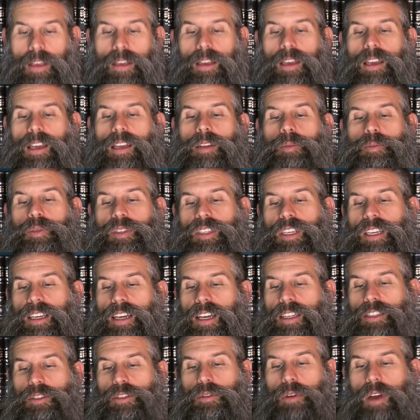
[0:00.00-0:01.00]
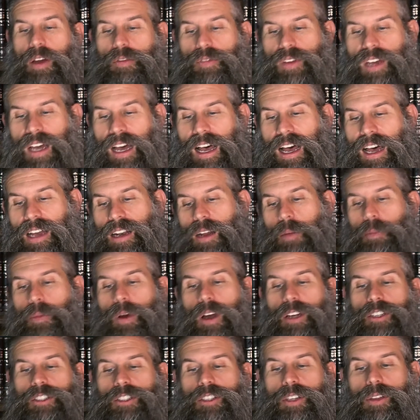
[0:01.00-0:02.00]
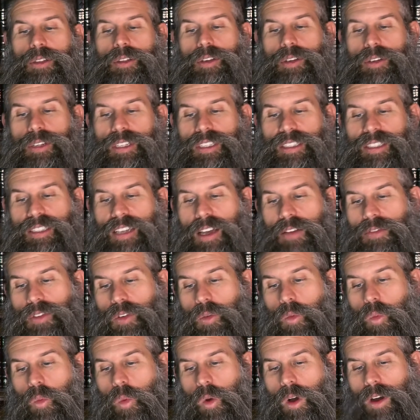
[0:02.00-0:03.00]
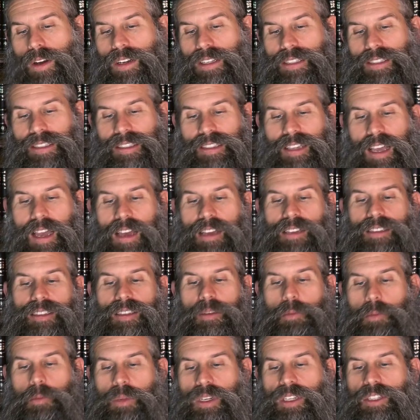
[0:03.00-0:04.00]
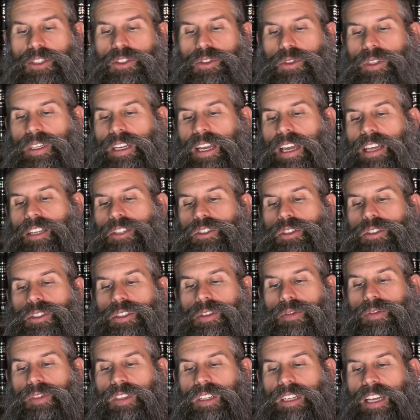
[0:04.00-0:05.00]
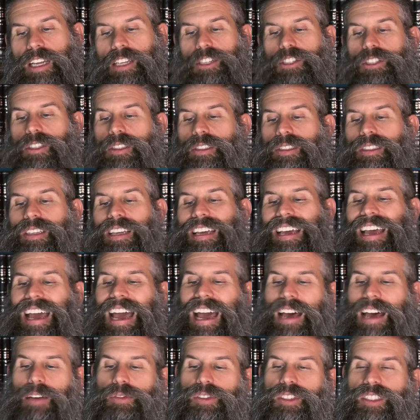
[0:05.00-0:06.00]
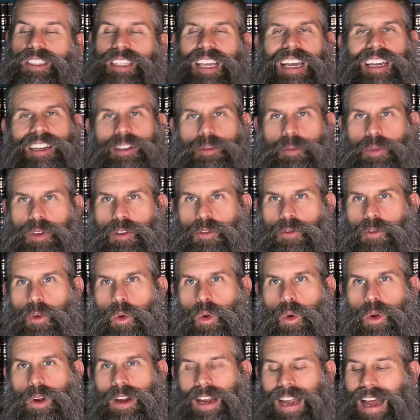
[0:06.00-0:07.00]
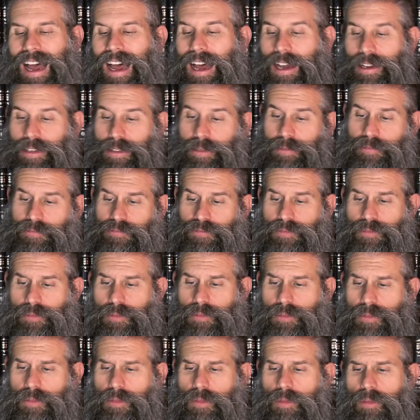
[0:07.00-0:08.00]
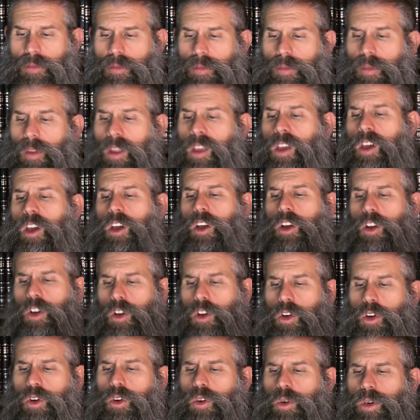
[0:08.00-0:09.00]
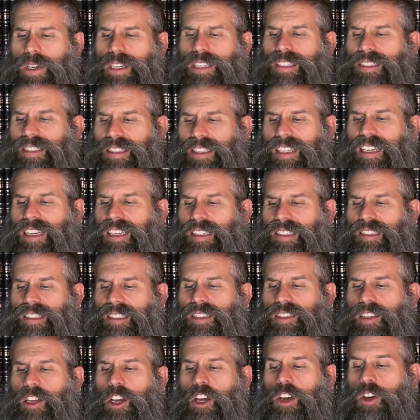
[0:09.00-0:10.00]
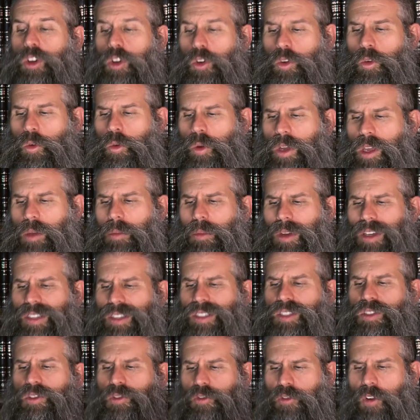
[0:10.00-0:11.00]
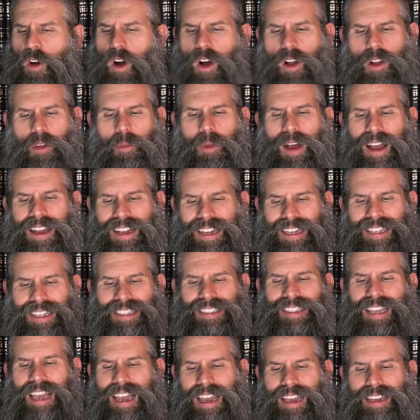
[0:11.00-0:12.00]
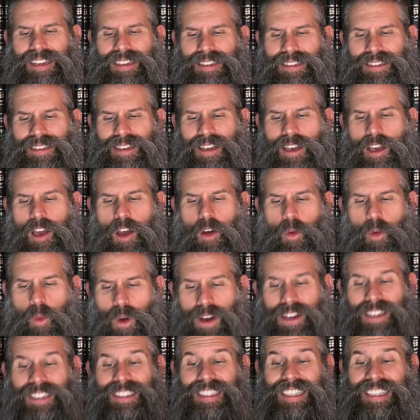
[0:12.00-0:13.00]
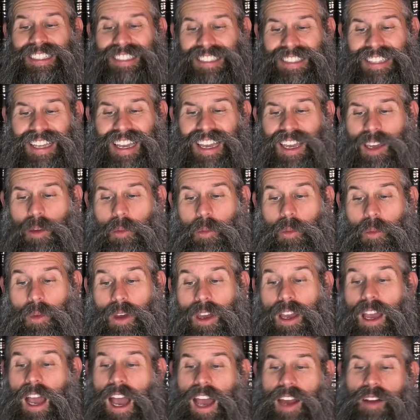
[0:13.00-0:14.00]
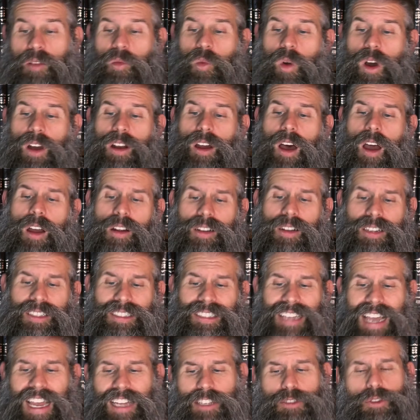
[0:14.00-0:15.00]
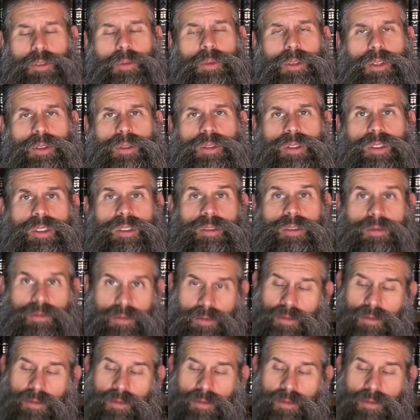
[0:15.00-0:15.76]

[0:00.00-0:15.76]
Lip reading: In Psika de Rav Kahana, Parasha 37:1, it says, the ministering angels of the nations have said before God, who is this who we must fall by his hand? What is his name and what are his attributes?